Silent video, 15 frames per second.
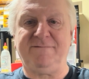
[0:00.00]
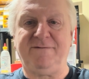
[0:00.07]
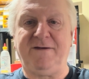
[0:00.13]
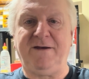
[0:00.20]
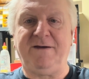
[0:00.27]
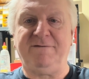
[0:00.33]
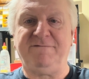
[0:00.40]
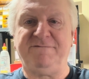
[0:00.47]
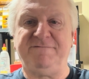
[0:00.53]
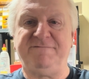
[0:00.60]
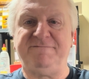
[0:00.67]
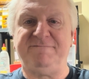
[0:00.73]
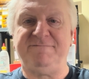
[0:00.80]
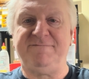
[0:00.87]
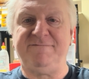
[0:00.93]
yeah,
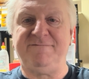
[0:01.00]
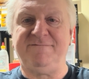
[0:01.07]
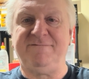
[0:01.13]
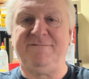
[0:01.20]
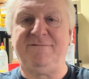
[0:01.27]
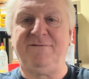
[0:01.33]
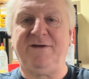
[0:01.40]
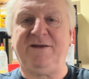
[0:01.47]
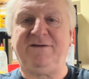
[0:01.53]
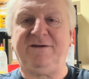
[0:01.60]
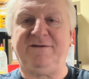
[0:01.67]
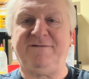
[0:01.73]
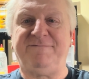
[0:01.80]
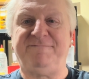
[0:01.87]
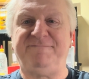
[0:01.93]
that's
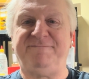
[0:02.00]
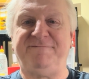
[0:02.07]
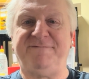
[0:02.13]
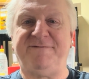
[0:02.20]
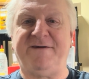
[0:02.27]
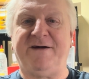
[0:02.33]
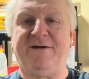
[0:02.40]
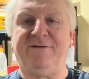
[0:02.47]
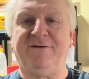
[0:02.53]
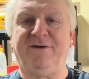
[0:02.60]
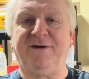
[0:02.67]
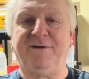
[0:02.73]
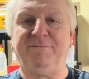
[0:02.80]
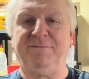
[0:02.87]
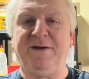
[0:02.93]
as far as I
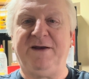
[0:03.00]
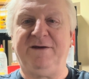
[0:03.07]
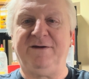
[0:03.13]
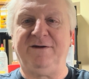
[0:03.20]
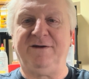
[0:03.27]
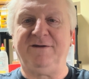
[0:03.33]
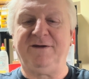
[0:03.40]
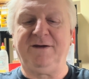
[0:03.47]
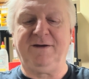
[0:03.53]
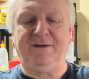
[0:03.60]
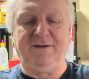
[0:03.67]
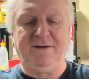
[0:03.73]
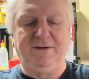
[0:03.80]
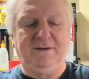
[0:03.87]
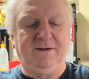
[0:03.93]
can bend it, I think.
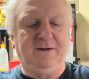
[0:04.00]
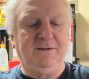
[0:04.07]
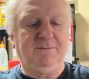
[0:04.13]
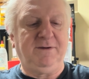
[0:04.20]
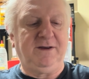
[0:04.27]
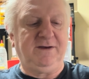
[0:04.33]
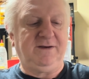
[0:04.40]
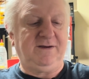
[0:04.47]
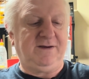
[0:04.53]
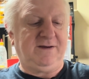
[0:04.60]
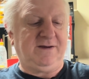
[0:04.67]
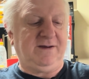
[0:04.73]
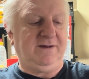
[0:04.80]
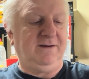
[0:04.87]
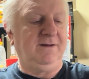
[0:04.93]
But
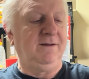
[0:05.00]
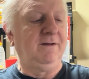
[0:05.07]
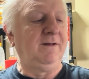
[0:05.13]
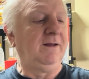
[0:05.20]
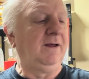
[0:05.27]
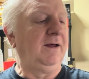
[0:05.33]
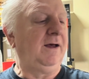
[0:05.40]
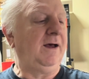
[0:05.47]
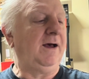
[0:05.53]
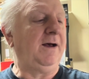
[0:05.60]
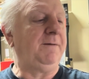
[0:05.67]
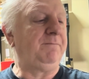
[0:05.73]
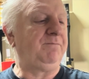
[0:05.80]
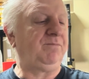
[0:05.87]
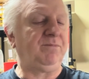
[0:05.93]
yeah, oh,